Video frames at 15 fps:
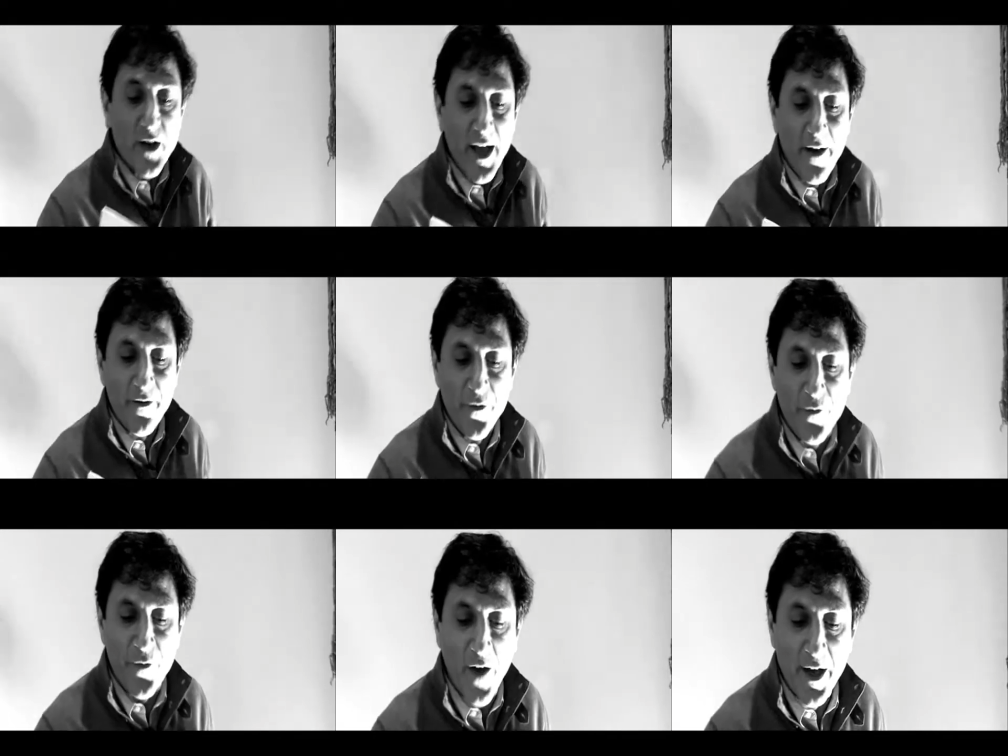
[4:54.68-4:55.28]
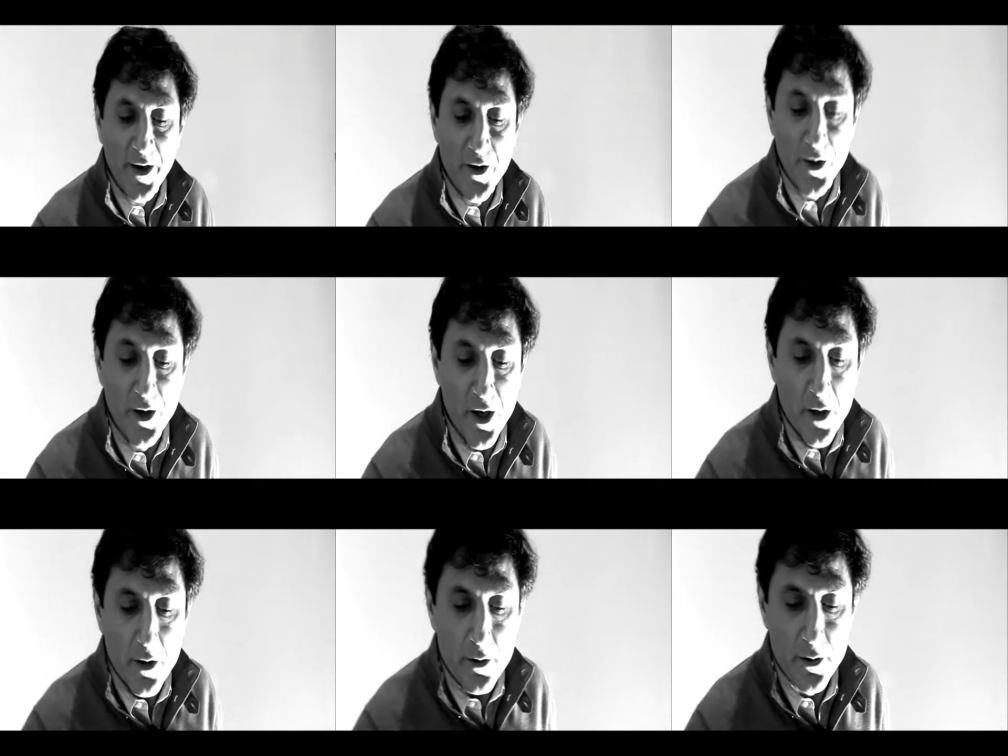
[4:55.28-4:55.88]
have fun.
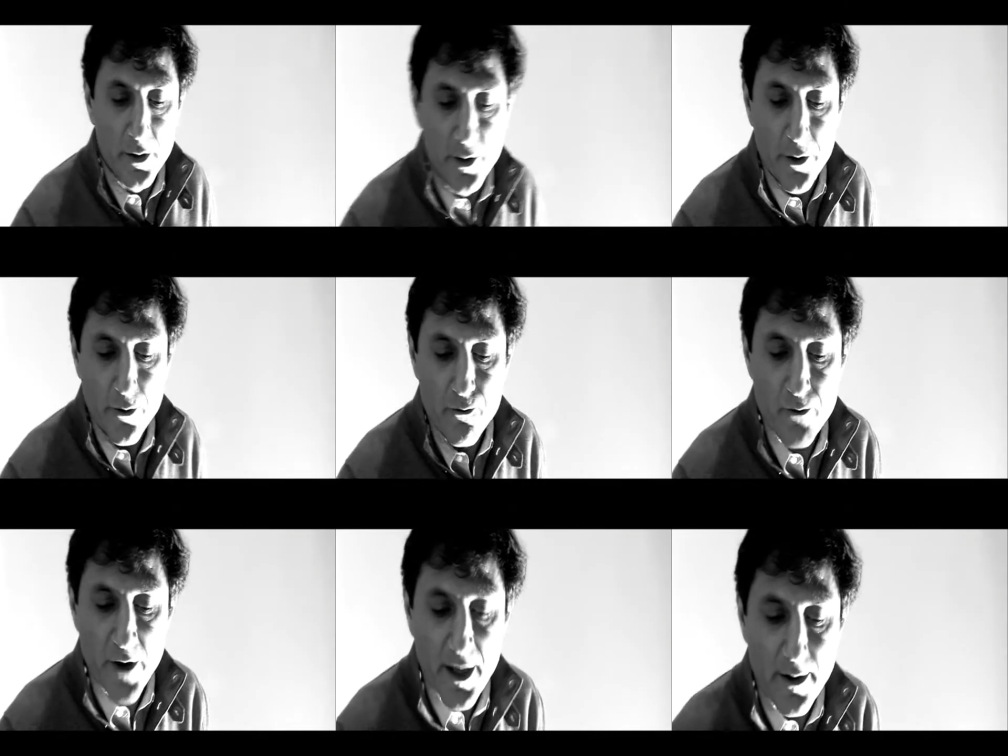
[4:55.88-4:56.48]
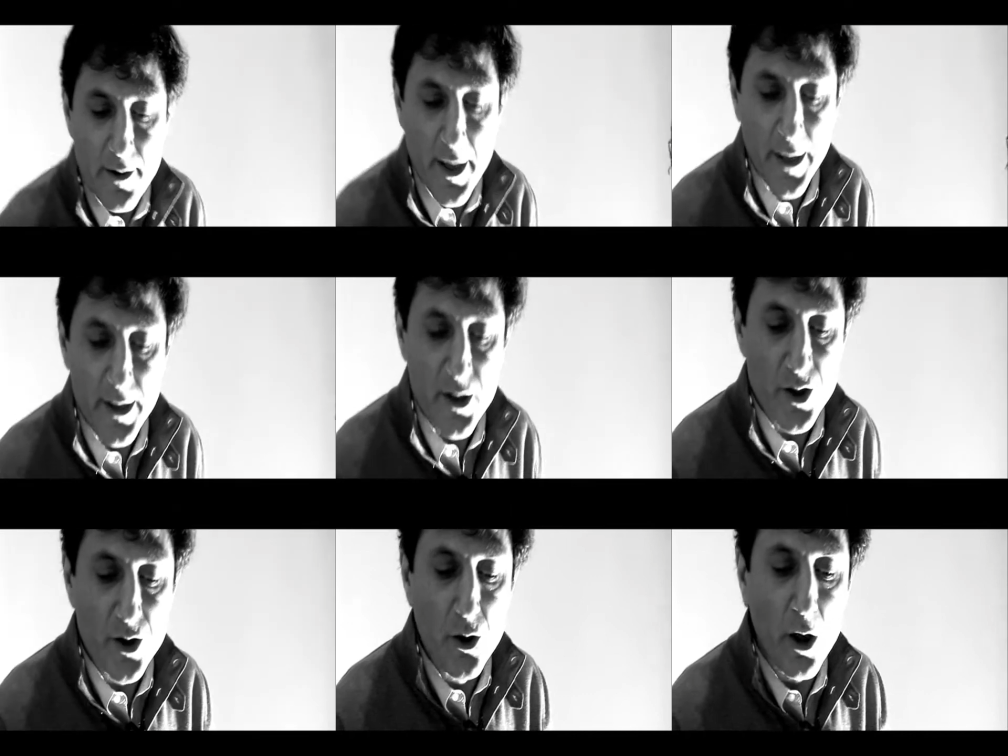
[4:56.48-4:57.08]
The
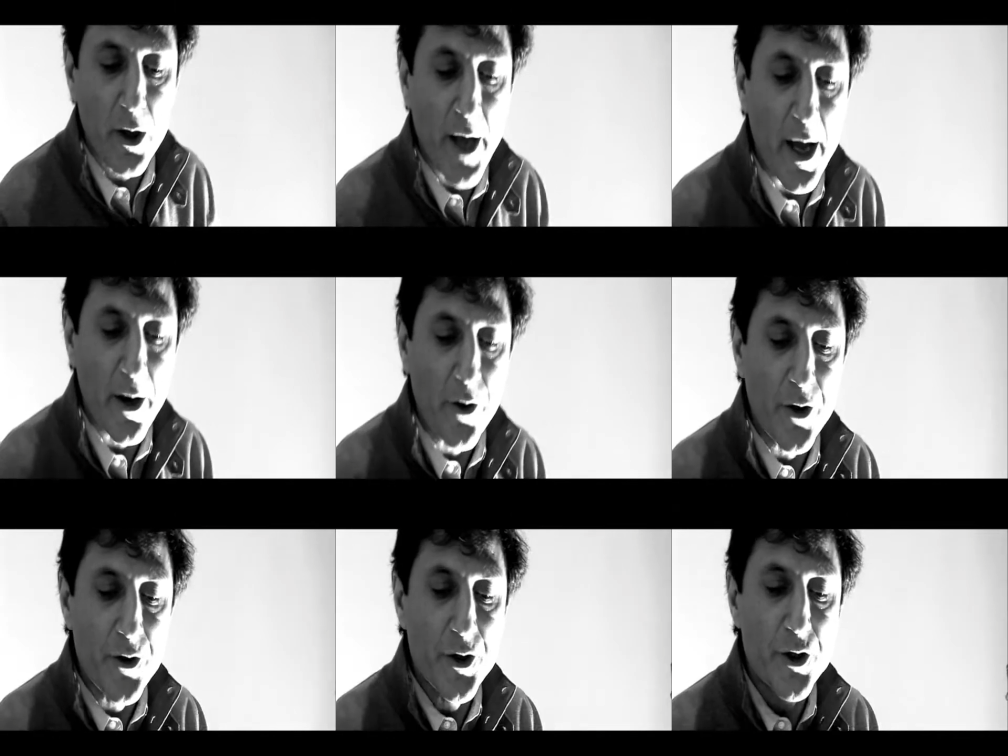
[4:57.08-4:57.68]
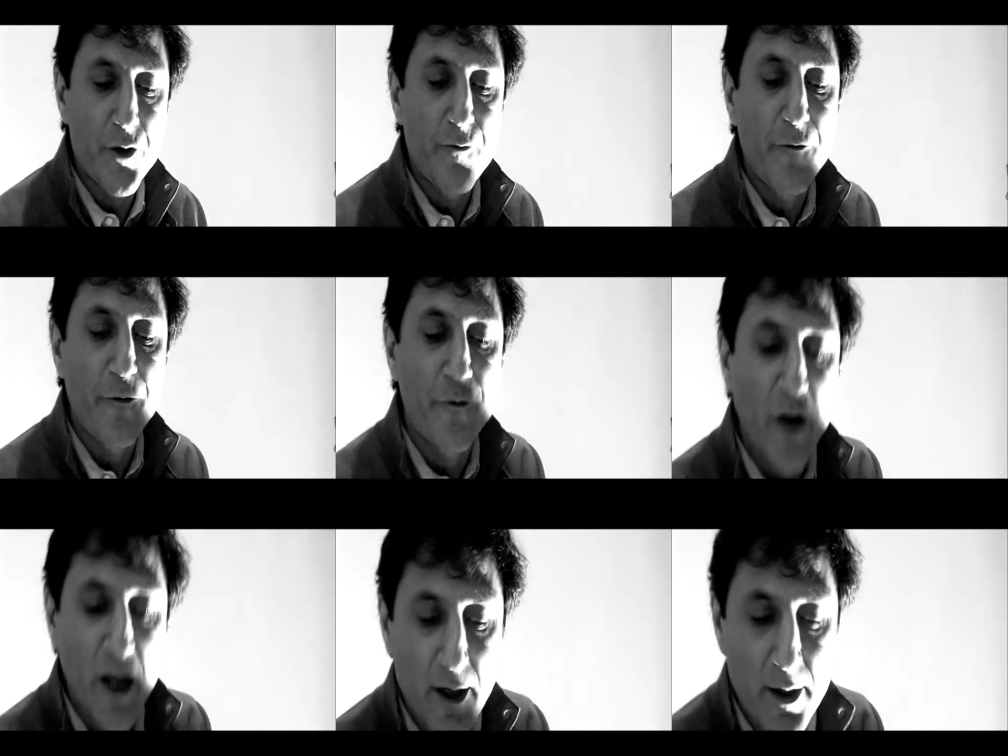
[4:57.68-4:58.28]
rednecks got out on the
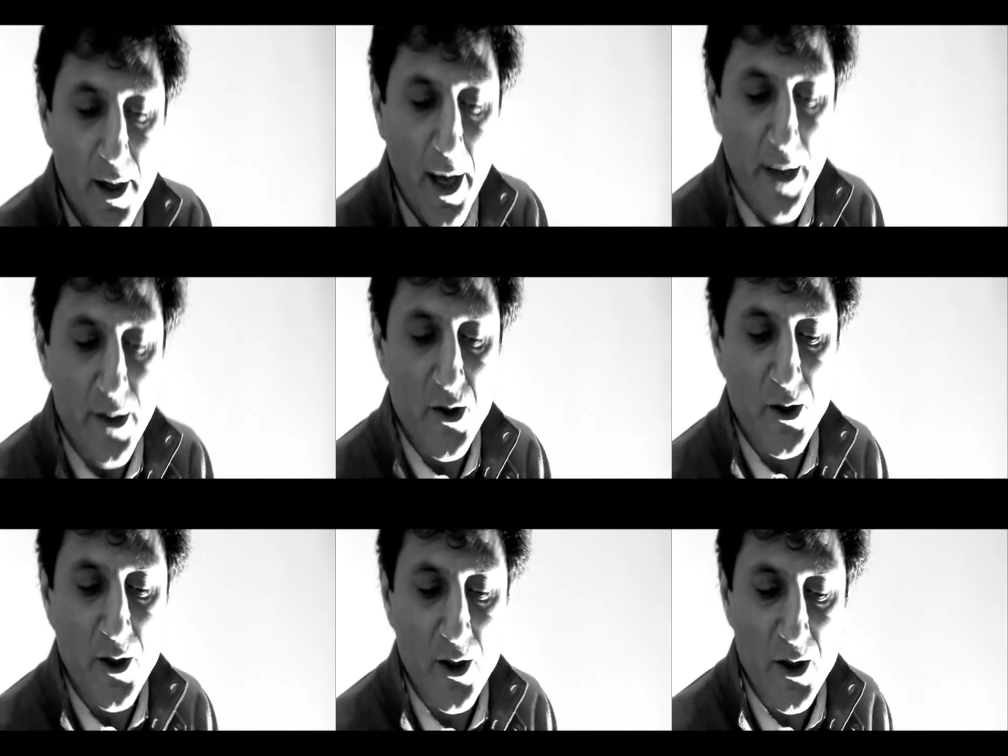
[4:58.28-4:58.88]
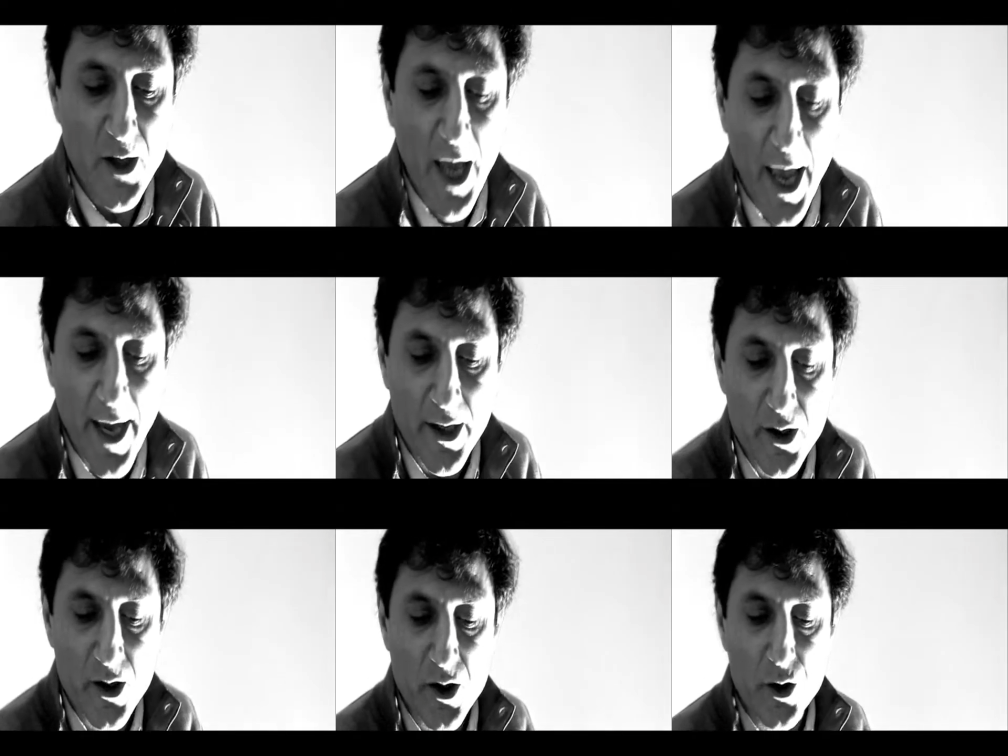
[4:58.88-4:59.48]
front lines in
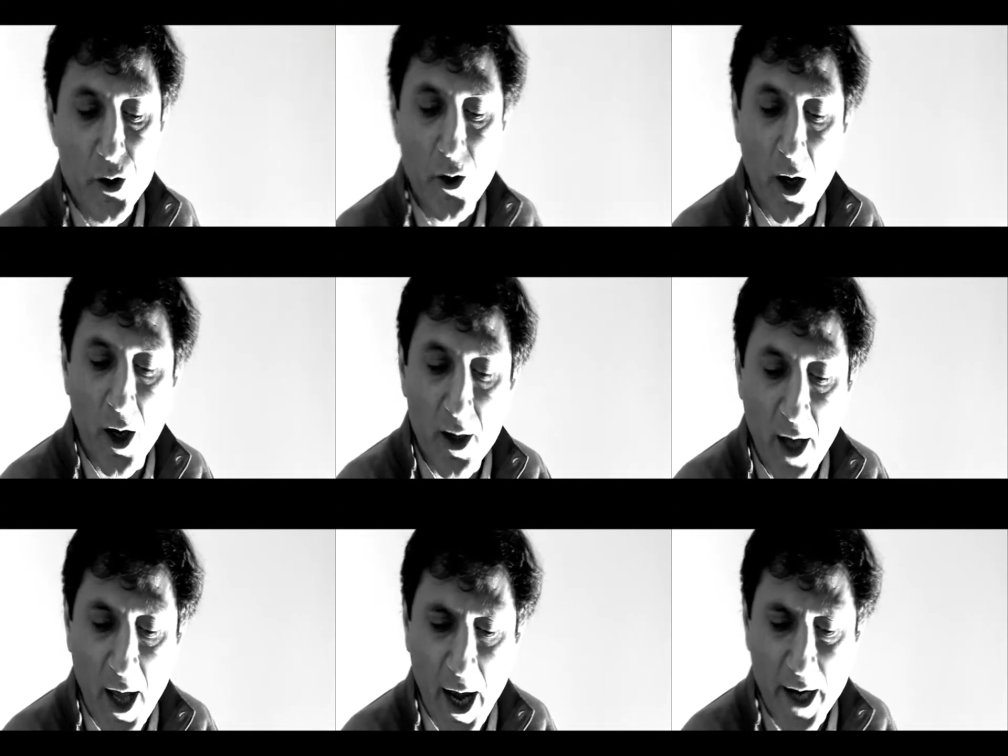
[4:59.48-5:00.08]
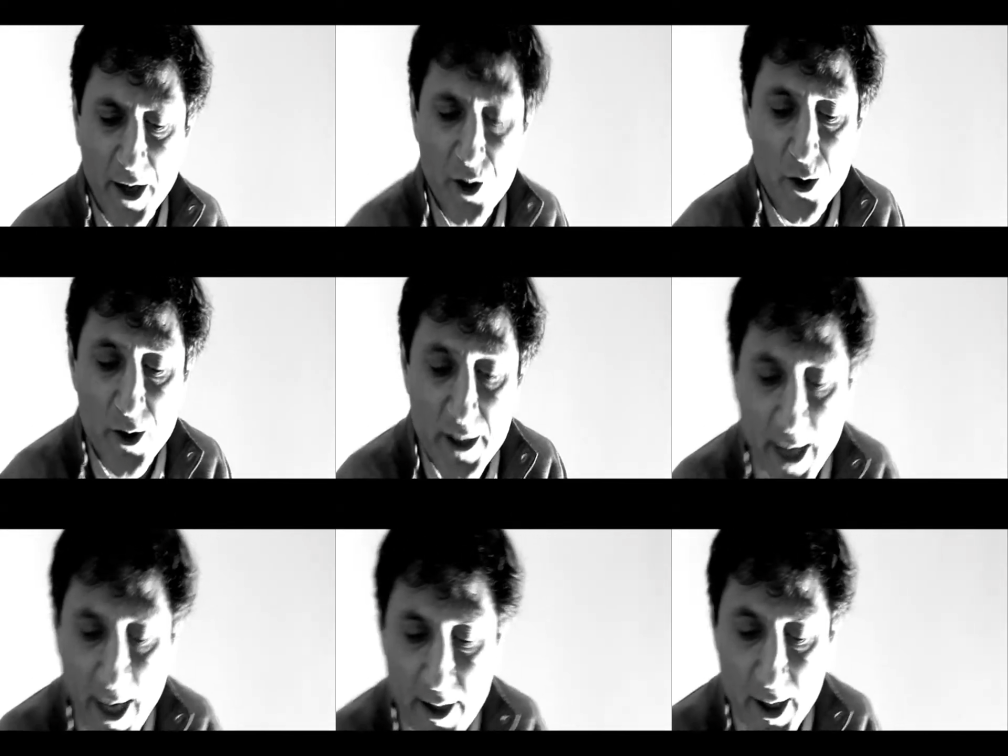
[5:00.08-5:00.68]
attacks. You're online, you
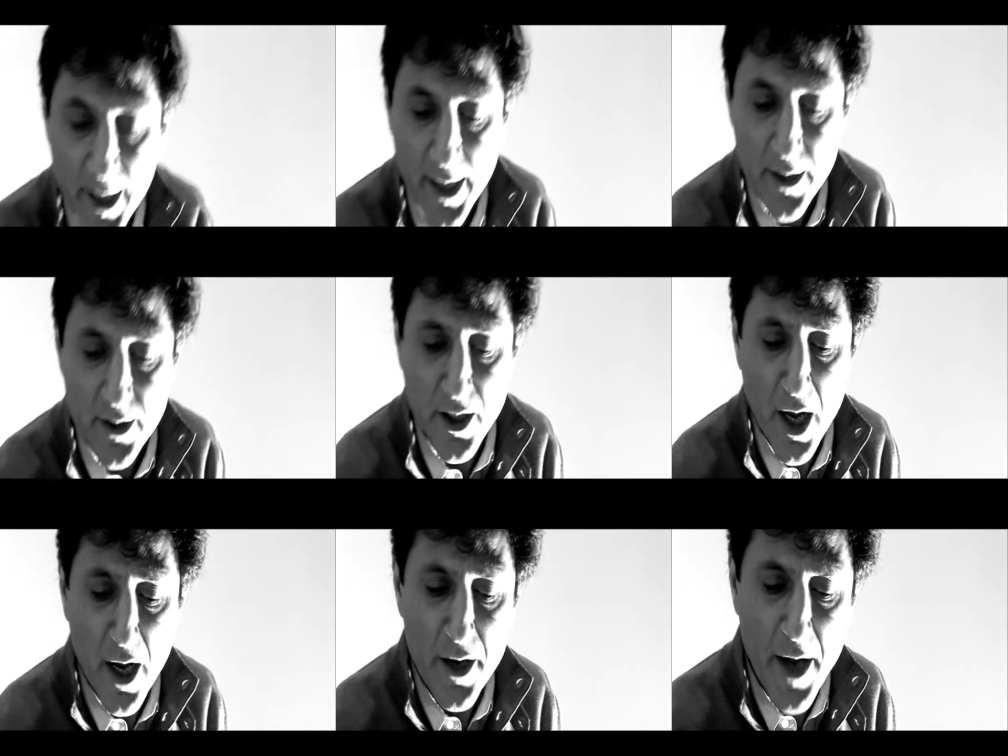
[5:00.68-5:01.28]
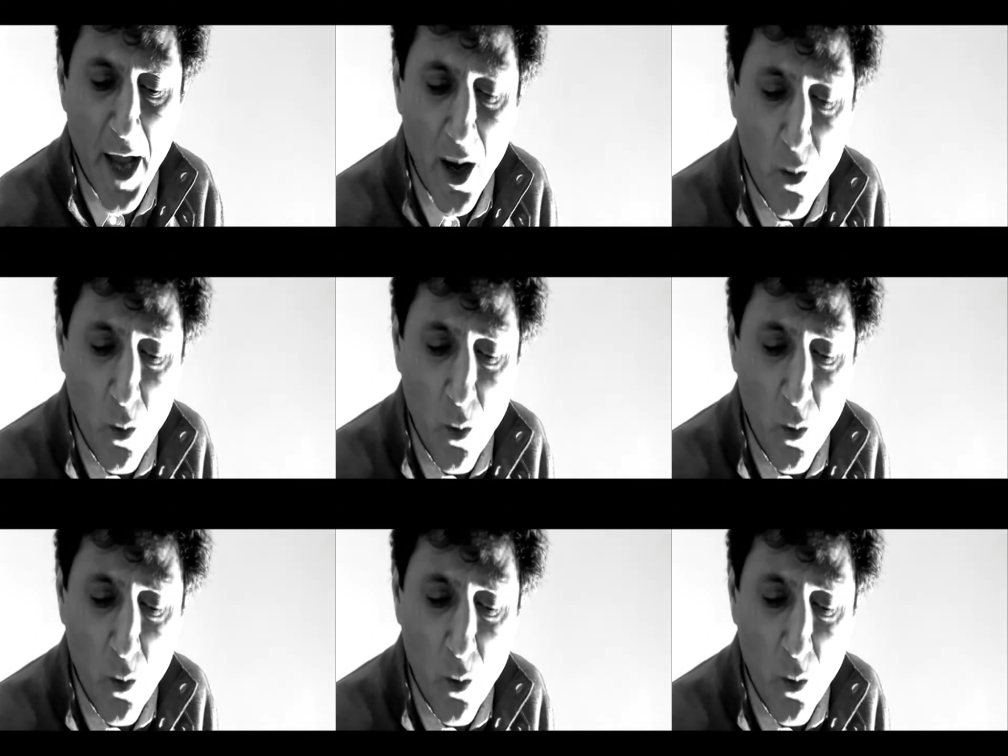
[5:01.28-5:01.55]
get it? Now